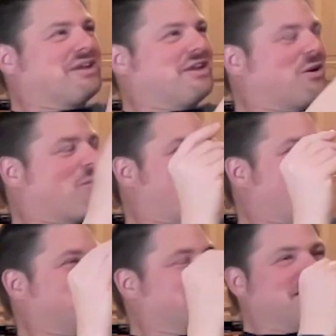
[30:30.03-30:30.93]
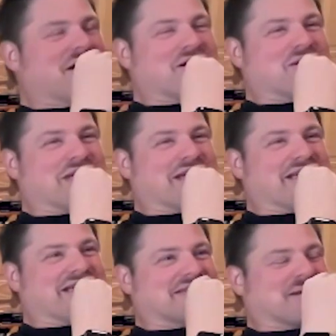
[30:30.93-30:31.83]
you know, wanting to know
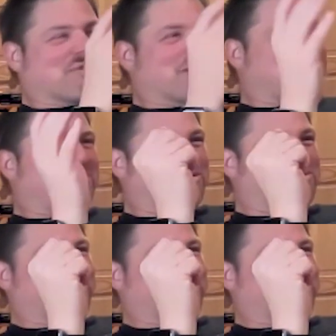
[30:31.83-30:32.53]
like something about